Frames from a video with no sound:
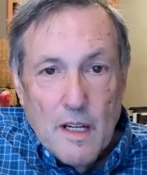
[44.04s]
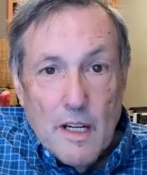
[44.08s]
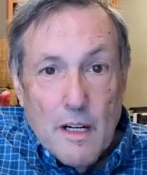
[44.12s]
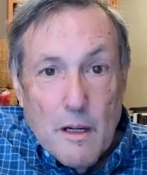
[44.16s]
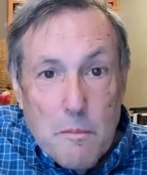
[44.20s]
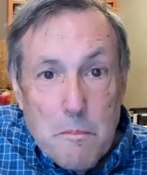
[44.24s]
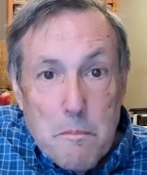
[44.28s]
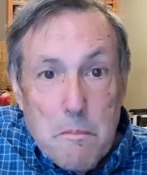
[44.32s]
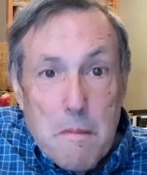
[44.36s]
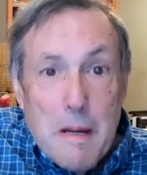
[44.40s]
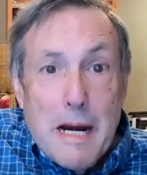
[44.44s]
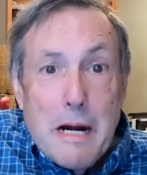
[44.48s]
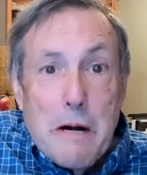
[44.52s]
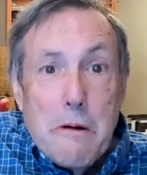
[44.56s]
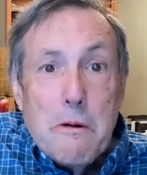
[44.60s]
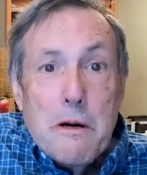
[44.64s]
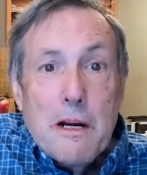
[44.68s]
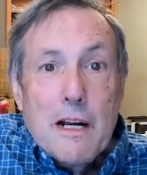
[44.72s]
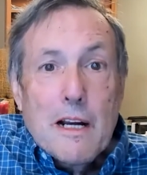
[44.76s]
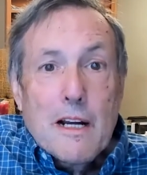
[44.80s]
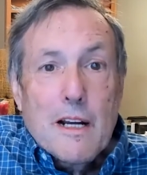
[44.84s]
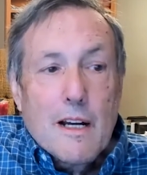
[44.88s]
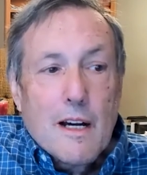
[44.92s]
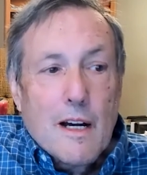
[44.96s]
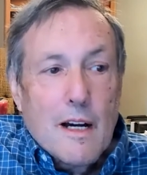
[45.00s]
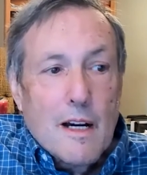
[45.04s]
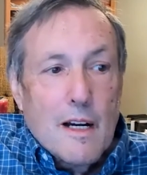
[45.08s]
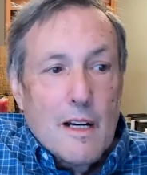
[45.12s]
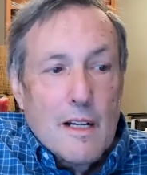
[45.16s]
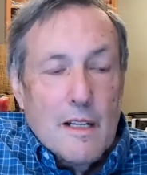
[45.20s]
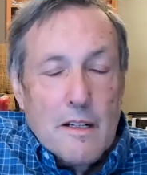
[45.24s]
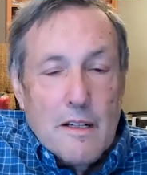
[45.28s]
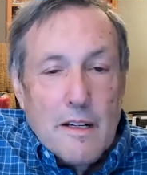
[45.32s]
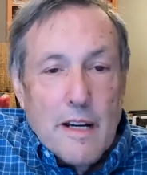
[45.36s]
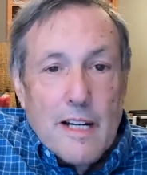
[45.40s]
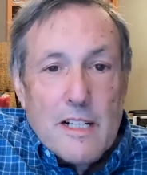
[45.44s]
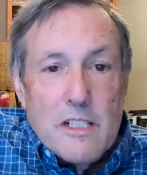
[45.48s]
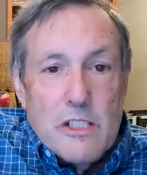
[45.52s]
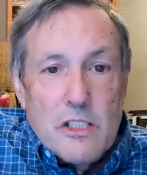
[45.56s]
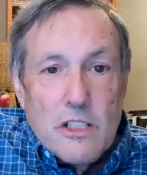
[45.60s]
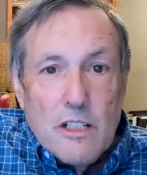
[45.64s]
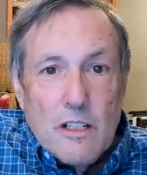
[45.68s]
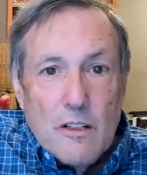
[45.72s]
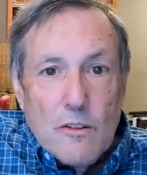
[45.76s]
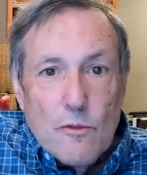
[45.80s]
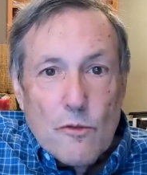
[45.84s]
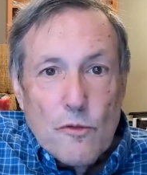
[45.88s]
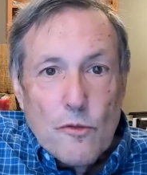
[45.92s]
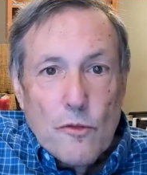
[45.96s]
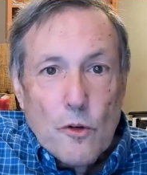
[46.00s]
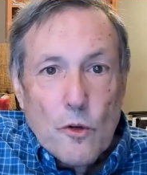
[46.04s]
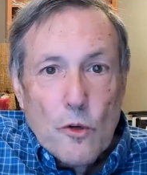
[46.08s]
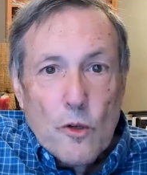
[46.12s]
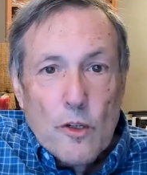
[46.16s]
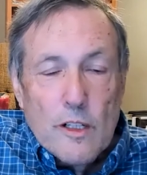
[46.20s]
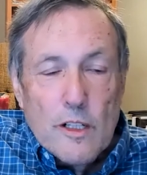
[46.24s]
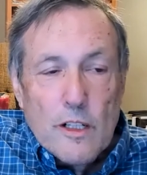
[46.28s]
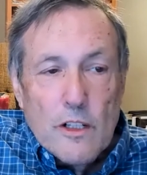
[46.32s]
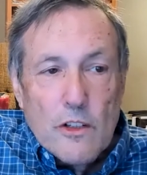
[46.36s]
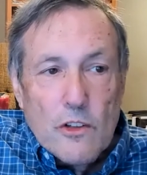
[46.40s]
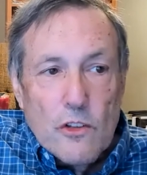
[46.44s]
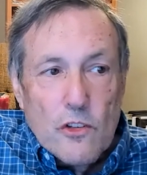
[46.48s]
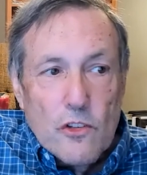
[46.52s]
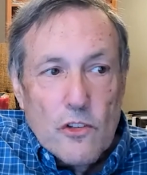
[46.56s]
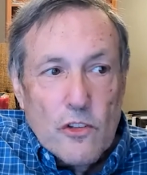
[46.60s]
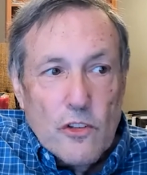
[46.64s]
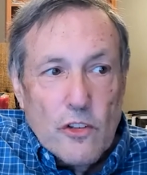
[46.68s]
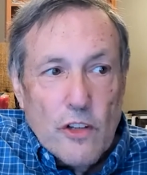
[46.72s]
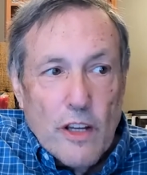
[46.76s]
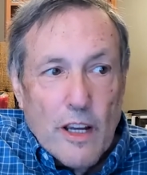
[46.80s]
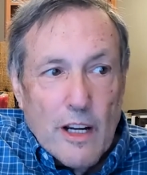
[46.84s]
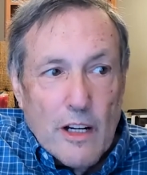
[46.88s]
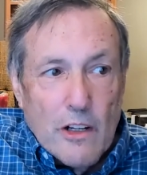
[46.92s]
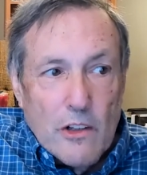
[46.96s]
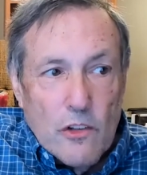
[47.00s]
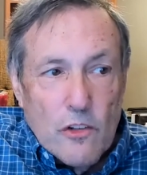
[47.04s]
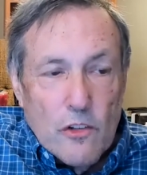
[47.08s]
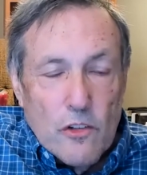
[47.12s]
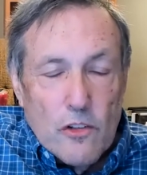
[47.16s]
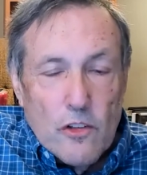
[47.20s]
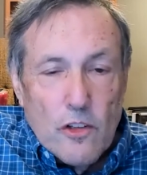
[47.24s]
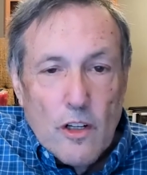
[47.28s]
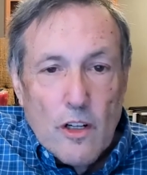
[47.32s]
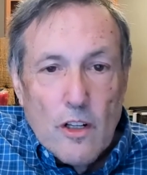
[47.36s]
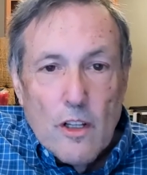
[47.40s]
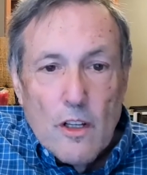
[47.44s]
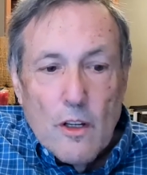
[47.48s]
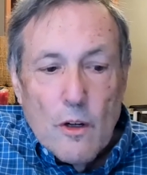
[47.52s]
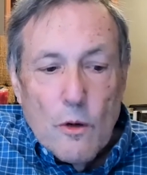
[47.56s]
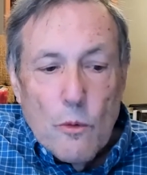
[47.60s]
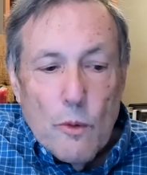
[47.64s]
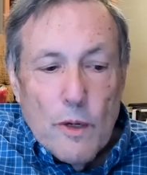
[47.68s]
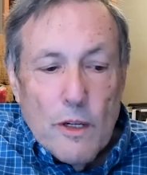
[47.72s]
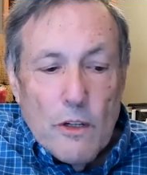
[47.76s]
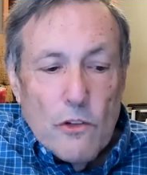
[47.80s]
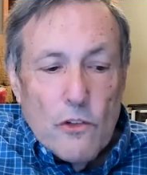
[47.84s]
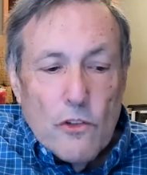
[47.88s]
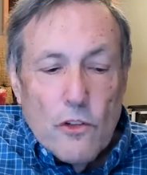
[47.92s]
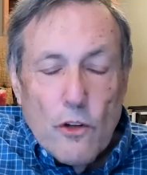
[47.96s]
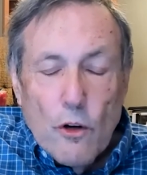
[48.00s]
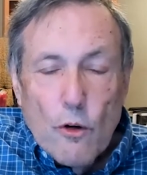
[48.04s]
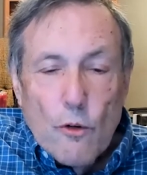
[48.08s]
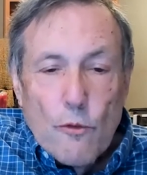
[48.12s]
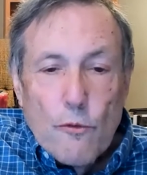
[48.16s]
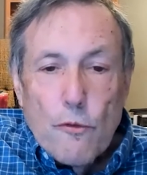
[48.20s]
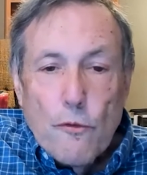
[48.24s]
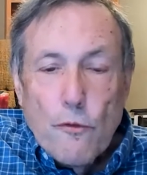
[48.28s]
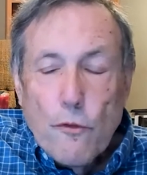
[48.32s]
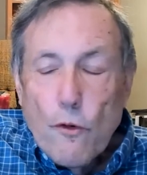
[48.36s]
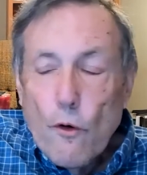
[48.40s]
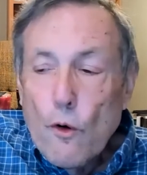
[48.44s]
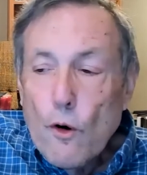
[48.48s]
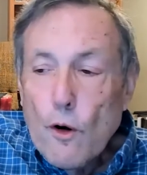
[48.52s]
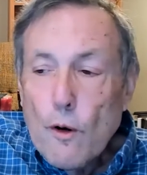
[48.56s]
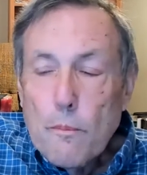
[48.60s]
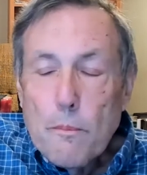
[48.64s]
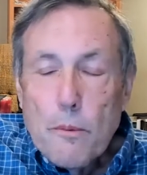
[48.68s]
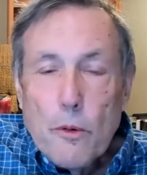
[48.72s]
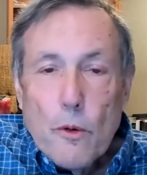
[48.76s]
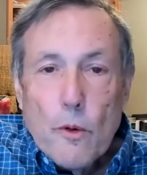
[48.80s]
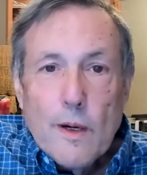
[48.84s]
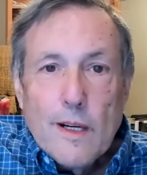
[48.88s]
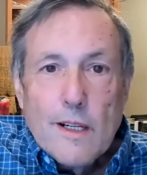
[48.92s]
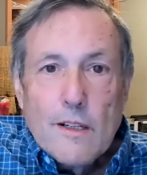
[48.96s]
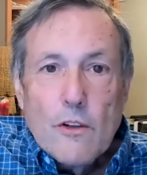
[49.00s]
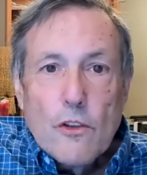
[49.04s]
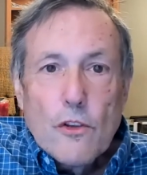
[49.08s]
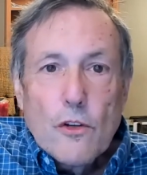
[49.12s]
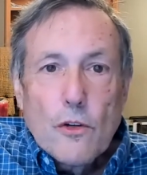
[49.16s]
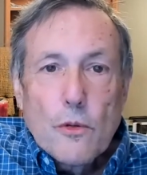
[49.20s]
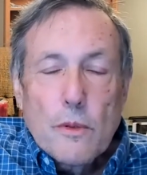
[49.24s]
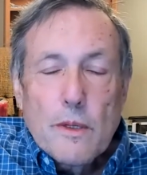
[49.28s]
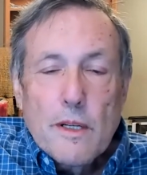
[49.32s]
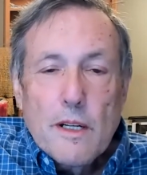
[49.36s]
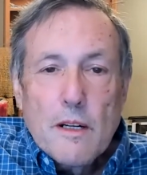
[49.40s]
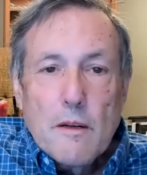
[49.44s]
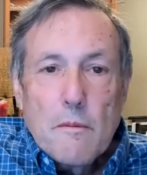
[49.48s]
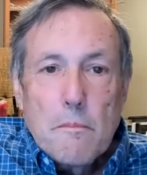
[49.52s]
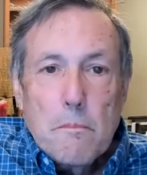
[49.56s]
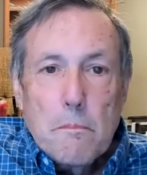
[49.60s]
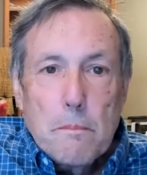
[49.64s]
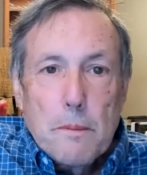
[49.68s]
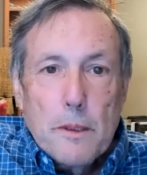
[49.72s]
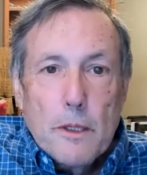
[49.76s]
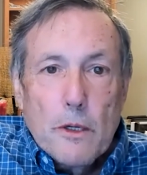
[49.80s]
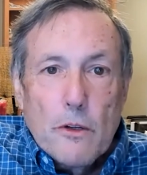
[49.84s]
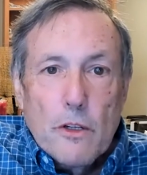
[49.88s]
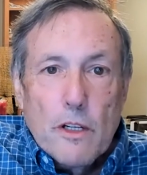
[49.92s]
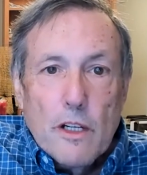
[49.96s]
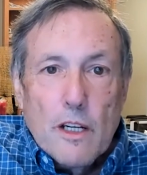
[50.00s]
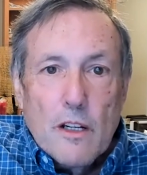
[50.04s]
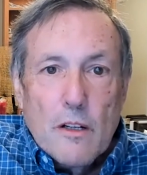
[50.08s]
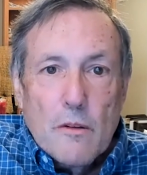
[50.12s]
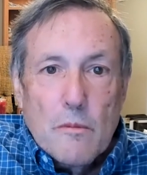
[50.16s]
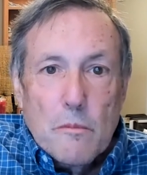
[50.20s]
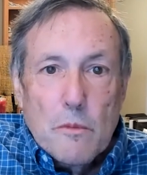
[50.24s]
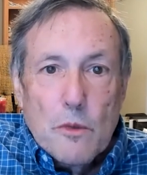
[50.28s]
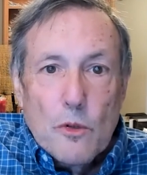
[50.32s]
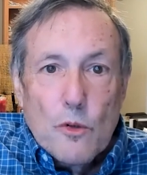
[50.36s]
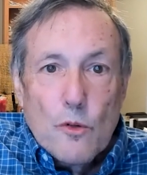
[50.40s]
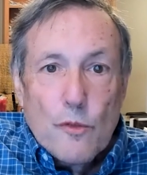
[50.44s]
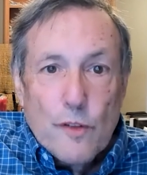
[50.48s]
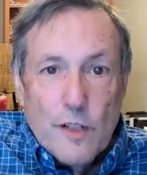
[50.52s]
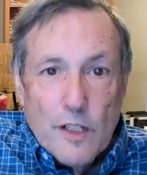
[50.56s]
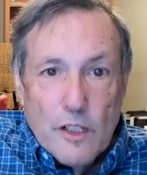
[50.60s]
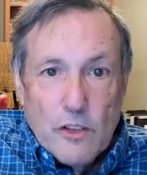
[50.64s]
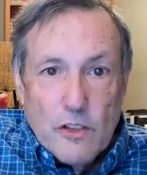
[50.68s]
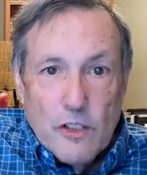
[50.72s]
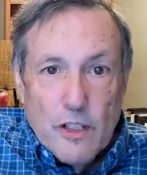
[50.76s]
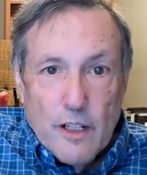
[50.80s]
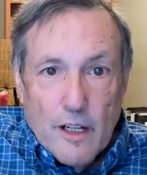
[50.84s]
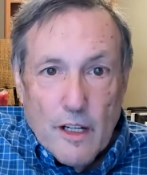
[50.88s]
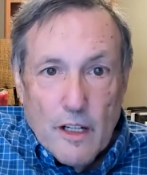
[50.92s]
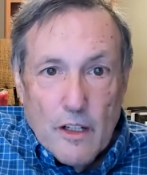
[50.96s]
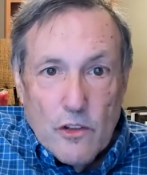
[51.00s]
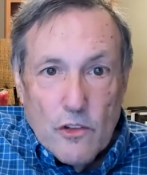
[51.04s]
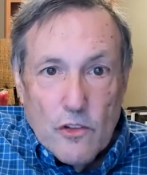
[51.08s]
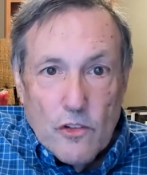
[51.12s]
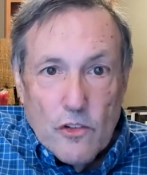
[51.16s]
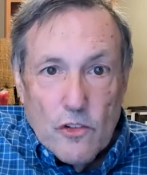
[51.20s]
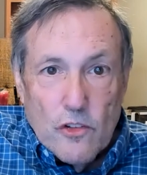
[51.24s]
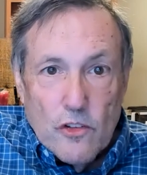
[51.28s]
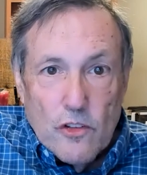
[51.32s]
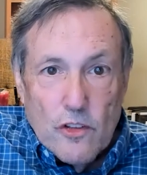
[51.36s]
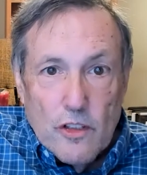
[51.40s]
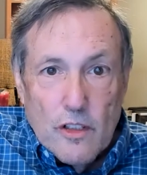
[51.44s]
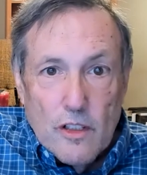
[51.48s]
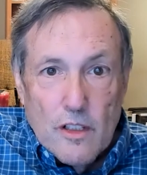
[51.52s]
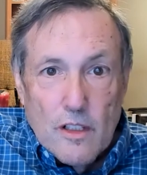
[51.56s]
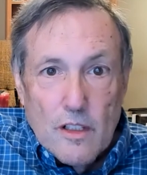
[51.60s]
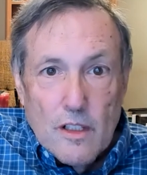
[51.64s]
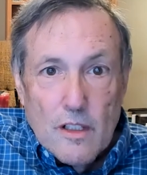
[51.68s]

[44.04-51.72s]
In America in 1946, we sold 4.3 billion movie tickets.